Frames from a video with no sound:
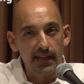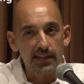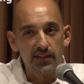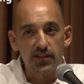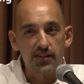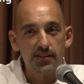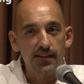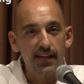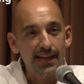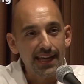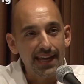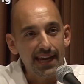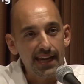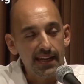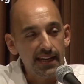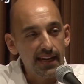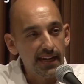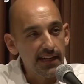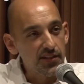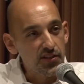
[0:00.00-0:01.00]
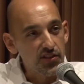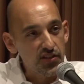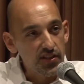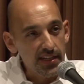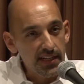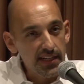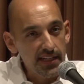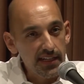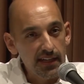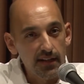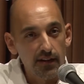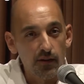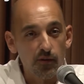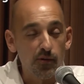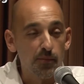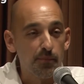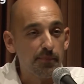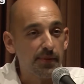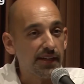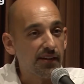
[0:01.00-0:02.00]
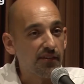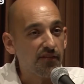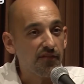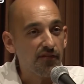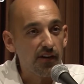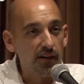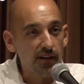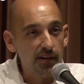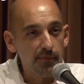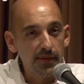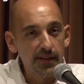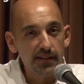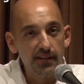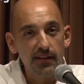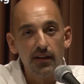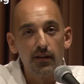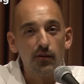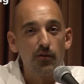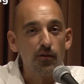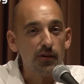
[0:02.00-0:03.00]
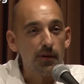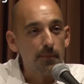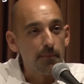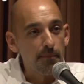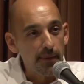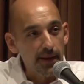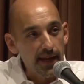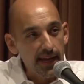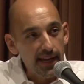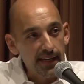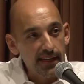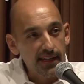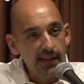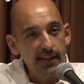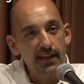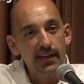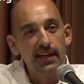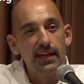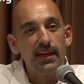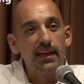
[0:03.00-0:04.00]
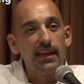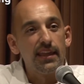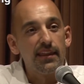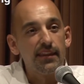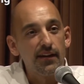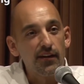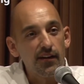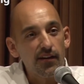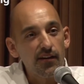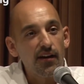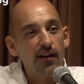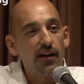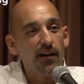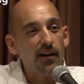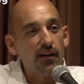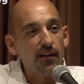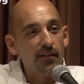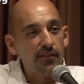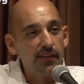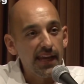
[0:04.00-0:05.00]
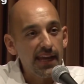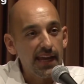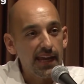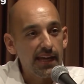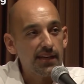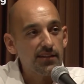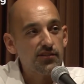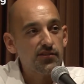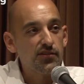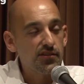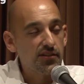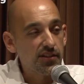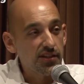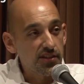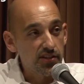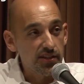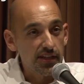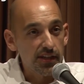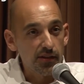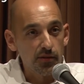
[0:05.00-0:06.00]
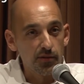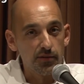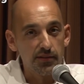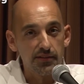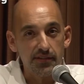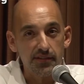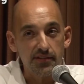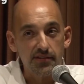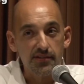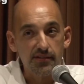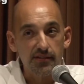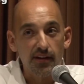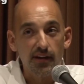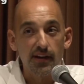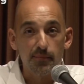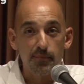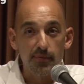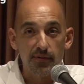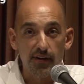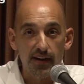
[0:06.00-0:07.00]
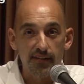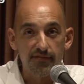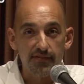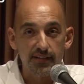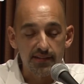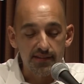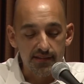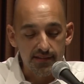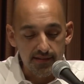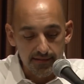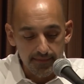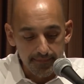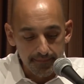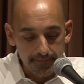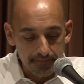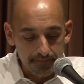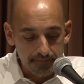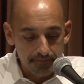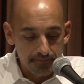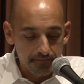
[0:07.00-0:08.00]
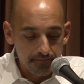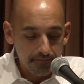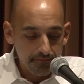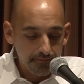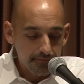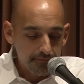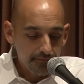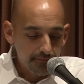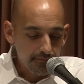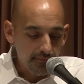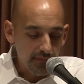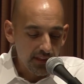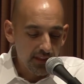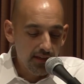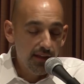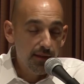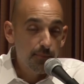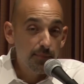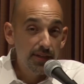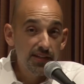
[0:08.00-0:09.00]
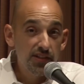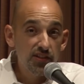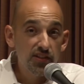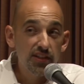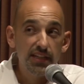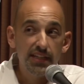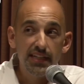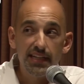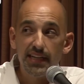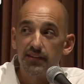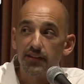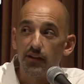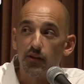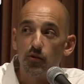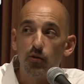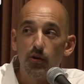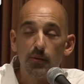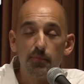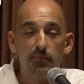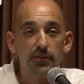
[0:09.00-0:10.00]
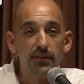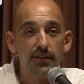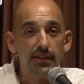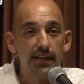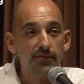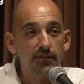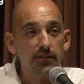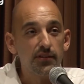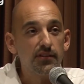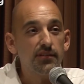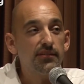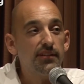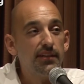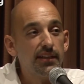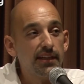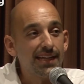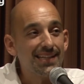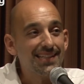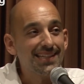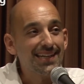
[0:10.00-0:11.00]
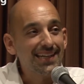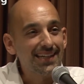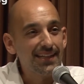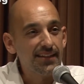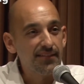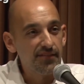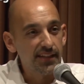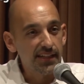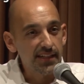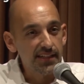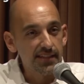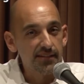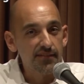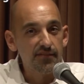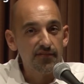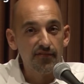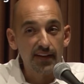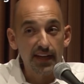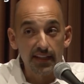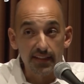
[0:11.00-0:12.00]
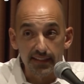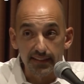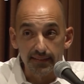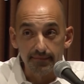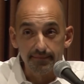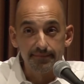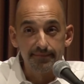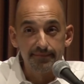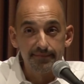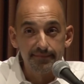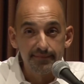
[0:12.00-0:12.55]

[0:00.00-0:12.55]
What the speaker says: Just like AIG or Big Pharma or a bank, they answer to shareholders on profits. PG&E at the corporate level is a convicted felon.